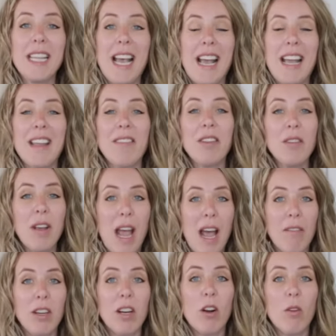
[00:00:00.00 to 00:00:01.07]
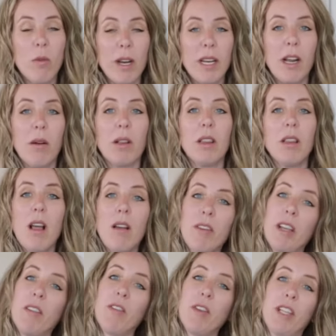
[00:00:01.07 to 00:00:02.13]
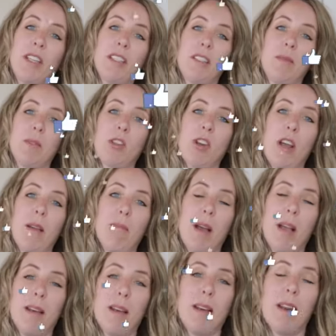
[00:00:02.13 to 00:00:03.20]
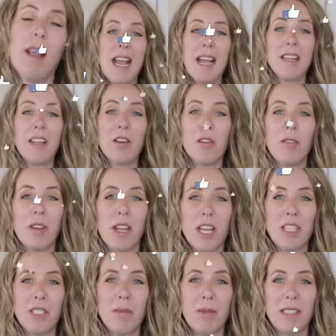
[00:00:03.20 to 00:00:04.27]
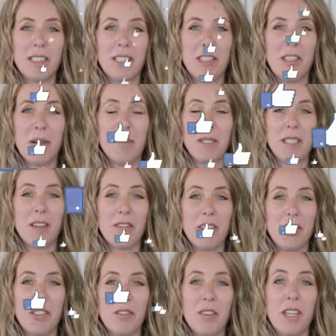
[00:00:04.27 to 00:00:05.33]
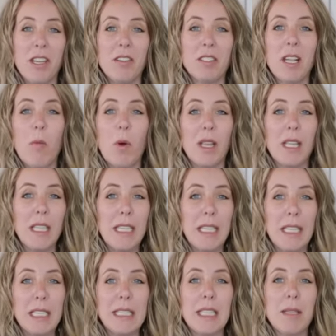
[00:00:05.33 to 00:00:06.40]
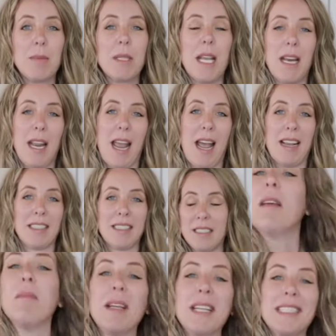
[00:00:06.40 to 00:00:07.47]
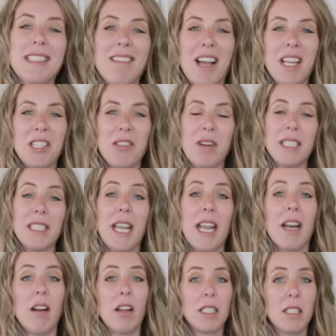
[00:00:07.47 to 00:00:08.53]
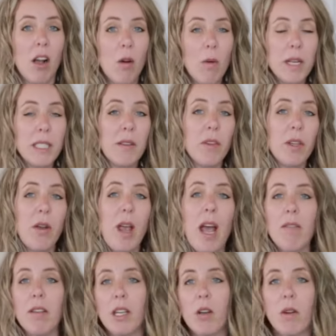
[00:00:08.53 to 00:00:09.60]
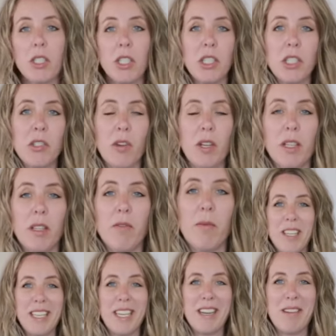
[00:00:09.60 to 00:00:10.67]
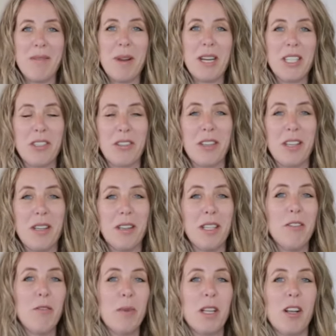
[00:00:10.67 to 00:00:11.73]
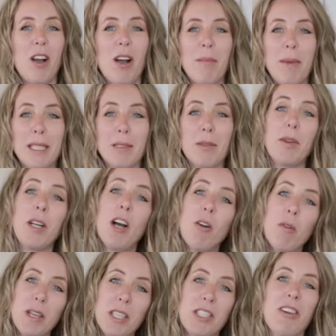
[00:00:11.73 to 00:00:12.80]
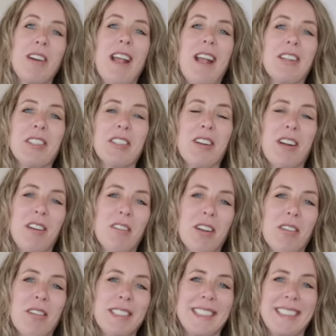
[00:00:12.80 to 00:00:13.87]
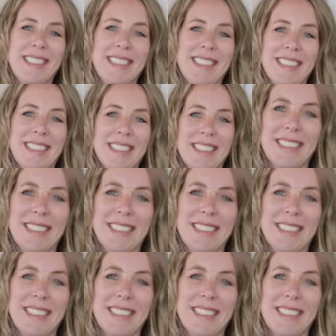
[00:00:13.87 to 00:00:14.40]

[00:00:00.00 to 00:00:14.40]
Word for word: into that, if you haven't already, I would love it if you hit the subscribe button and the notification bell so you don't miss our future videos uh, with cleaning tips and hacks. It means a lot to us. And as always, if you have any questions during the video, make sure that you leave them in the comments. We always try to answer all of our questions.